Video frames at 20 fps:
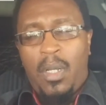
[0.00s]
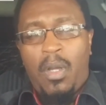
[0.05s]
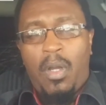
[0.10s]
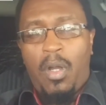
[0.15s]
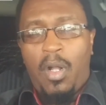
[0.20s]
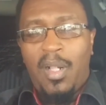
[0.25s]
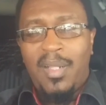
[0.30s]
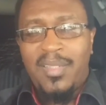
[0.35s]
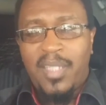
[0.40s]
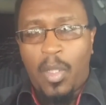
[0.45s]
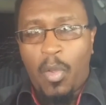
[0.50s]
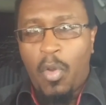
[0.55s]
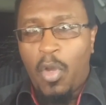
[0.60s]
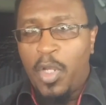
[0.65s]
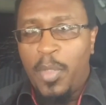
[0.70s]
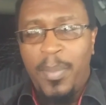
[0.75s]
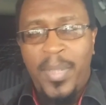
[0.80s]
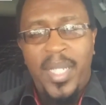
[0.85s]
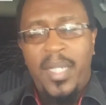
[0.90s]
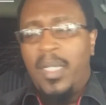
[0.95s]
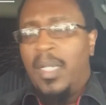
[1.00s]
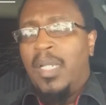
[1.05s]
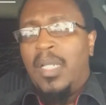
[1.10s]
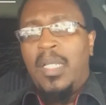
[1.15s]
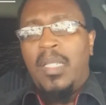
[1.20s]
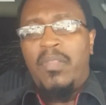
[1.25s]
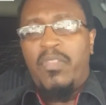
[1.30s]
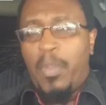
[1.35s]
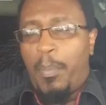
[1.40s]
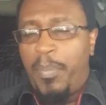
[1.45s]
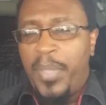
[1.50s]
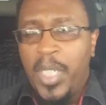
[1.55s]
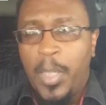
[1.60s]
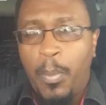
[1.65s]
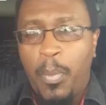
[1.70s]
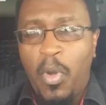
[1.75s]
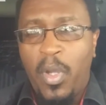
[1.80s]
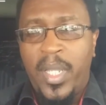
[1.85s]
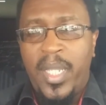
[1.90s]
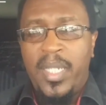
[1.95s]
All the conmen, the
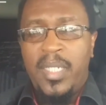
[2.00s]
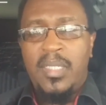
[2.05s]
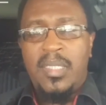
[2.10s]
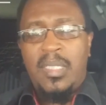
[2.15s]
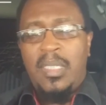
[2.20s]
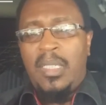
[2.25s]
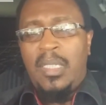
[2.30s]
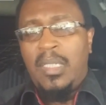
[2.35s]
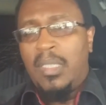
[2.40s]
pickpockets,